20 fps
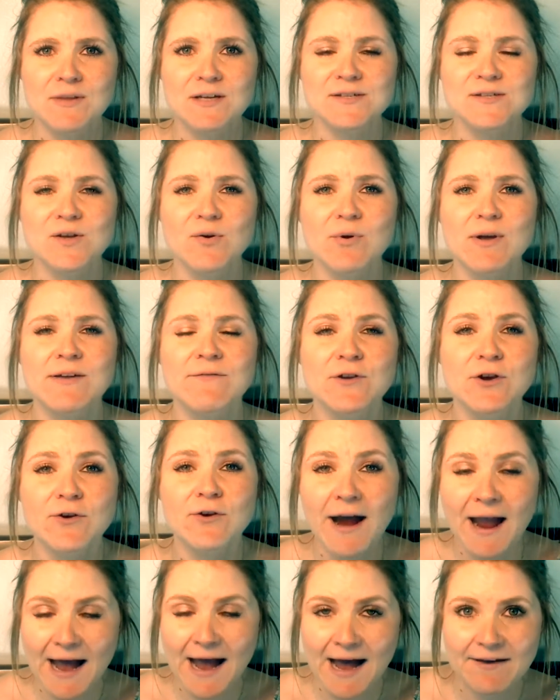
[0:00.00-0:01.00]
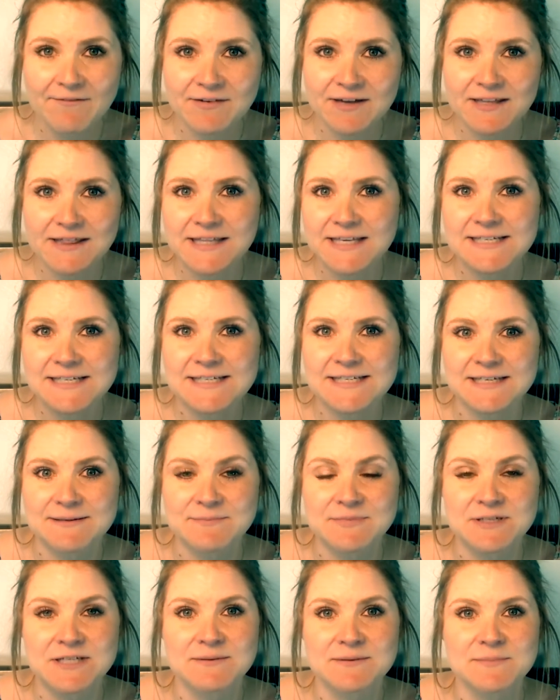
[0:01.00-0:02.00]
So if you're having these
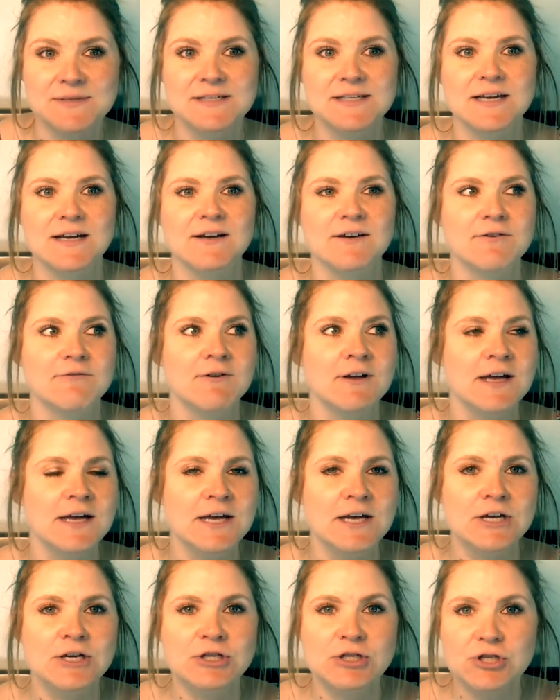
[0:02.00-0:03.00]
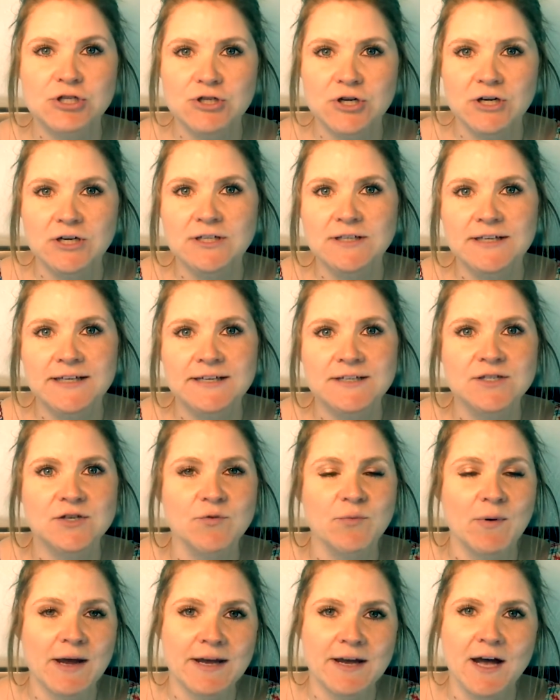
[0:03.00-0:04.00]
symptoms of struggling to
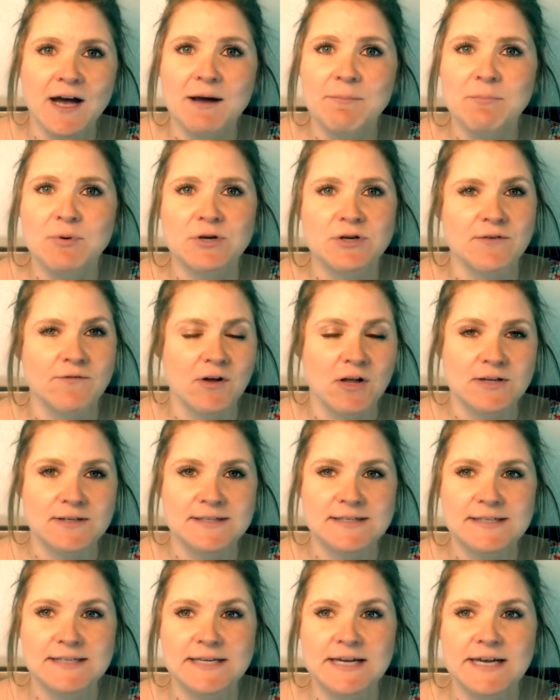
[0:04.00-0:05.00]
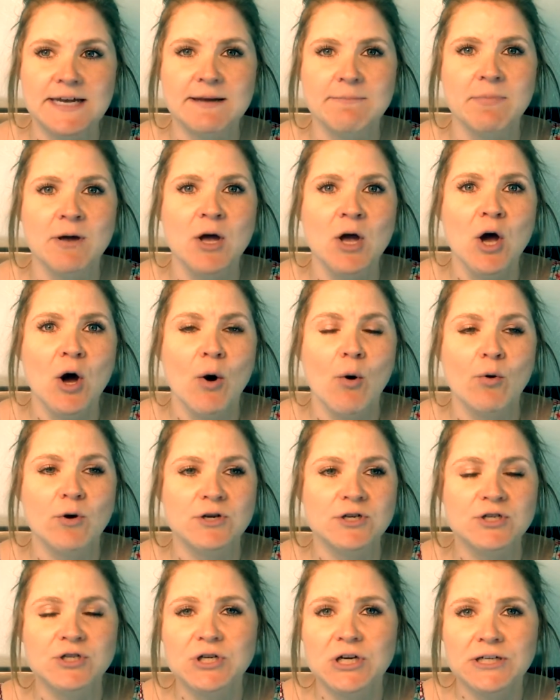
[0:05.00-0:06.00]
wake up or to fall asleep, or
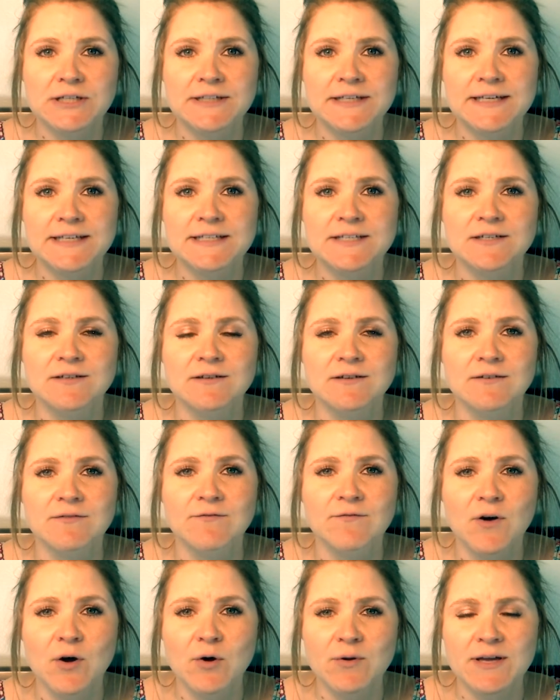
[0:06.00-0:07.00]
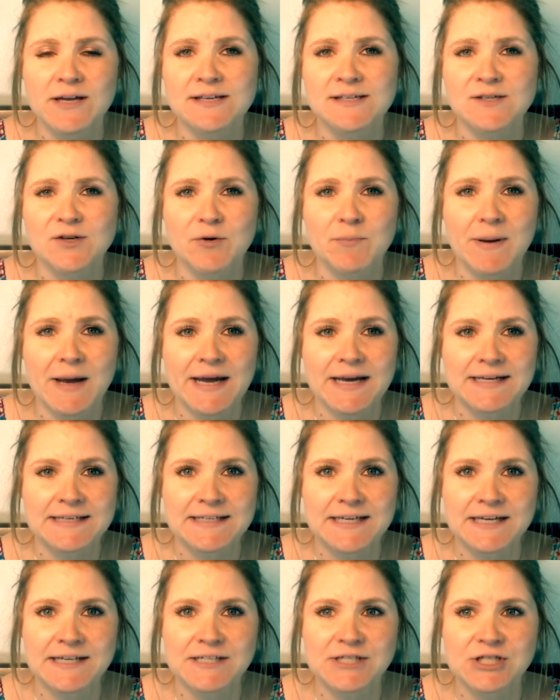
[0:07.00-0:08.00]
struggling to focus or pay
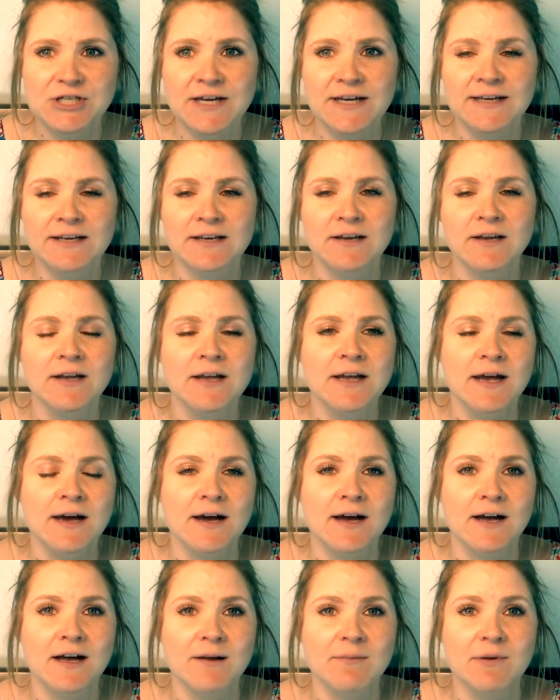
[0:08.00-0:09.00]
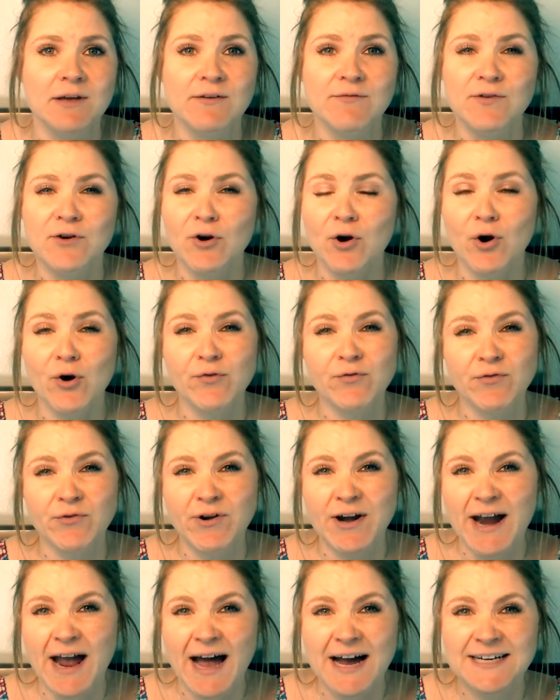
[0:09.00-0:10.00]
attention, if you're
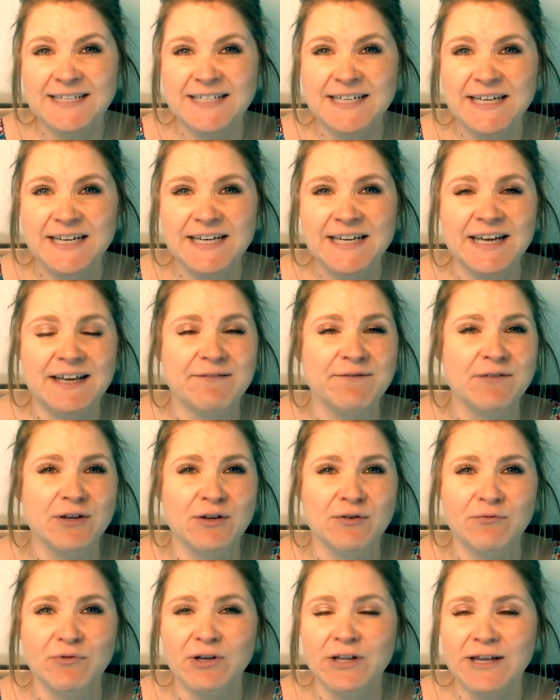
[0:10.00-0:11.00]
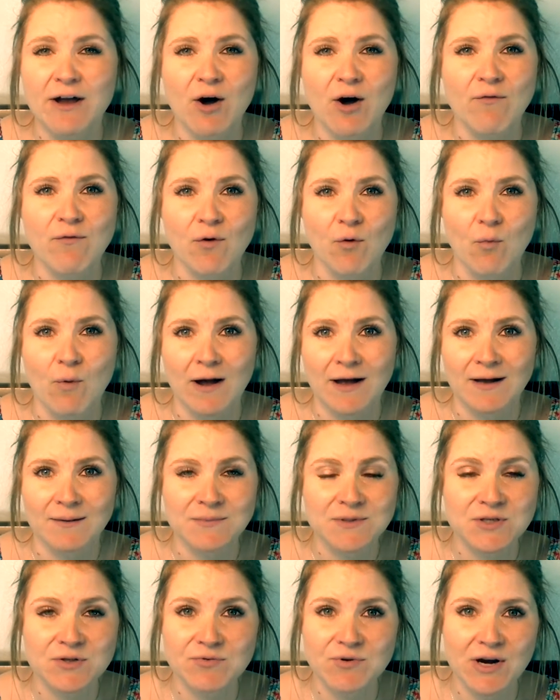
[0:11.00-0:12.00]
overreacting and feeling really
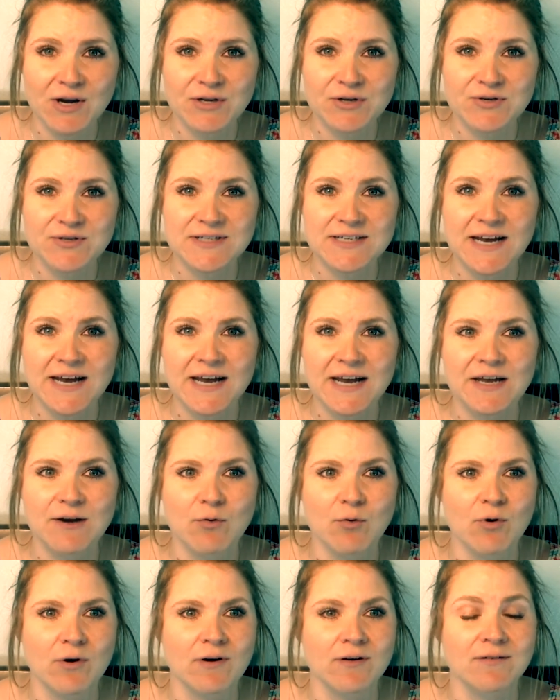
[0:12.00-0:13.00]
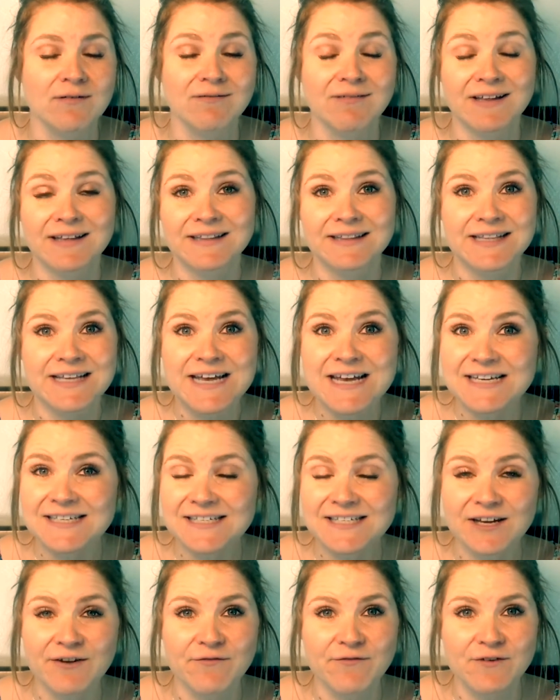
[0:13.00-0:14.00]
overwhelmed throughout your day, or at
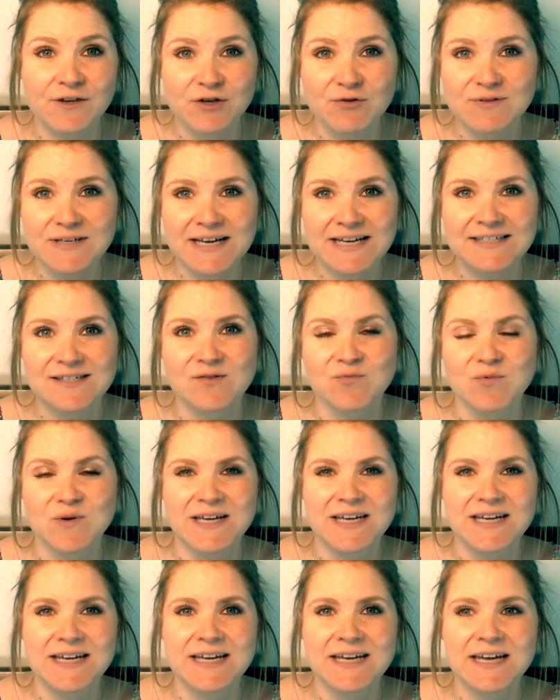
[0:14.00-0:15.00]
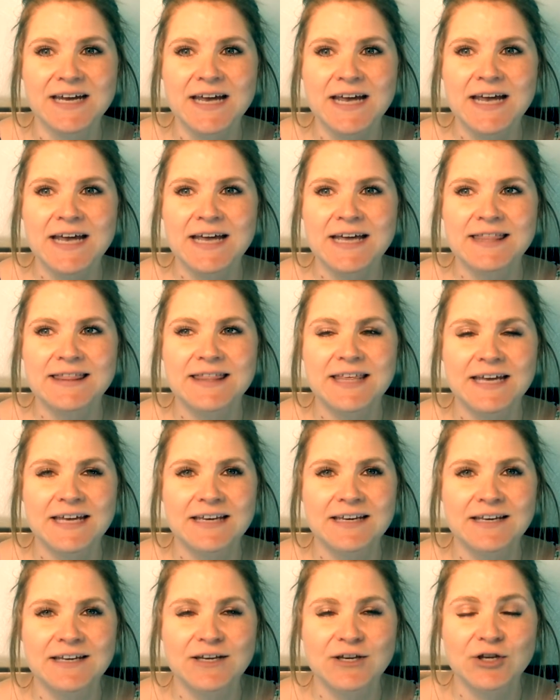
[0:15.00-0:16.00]
least a few days a week,
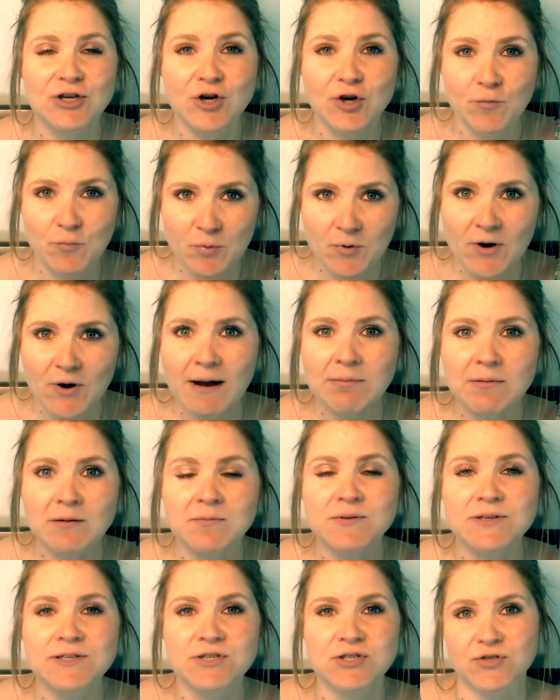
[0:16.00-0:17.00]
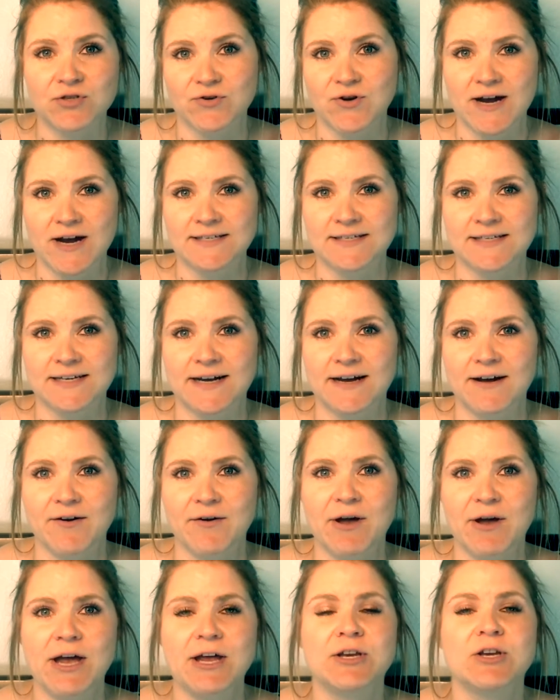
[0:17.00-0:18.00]
then you're probably stressed
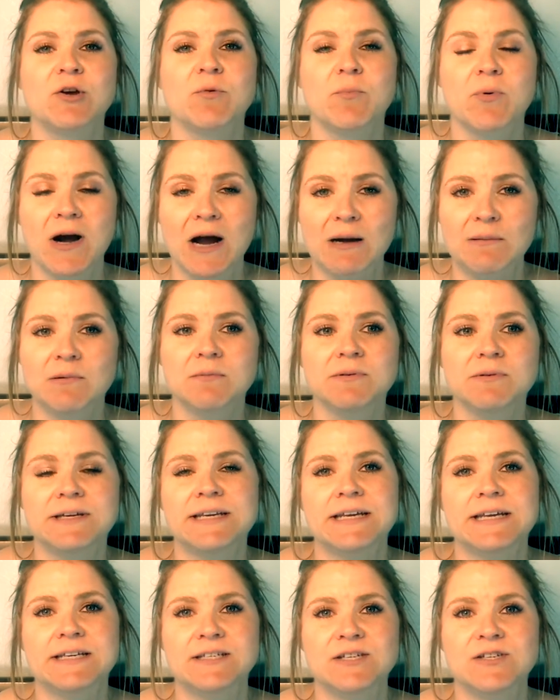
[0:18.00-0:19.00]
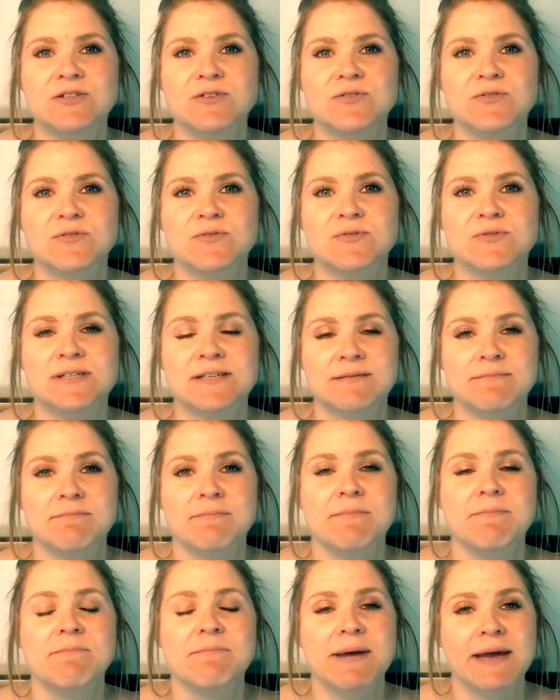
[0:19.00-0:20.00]
out and you probably need to do some
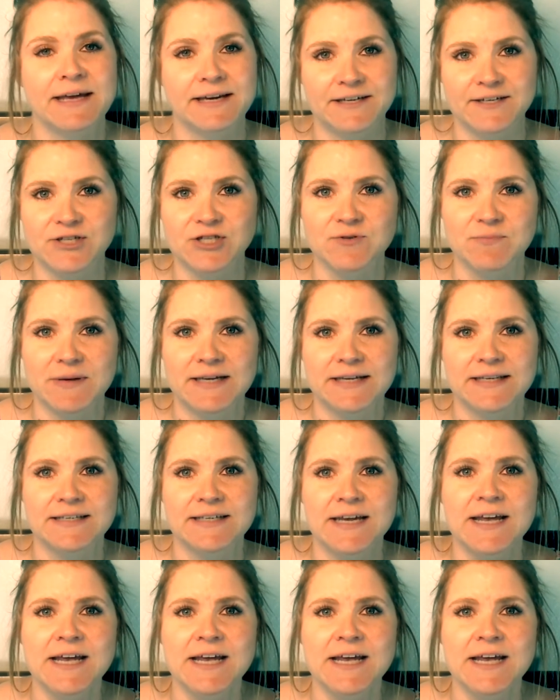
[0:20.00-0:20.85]
management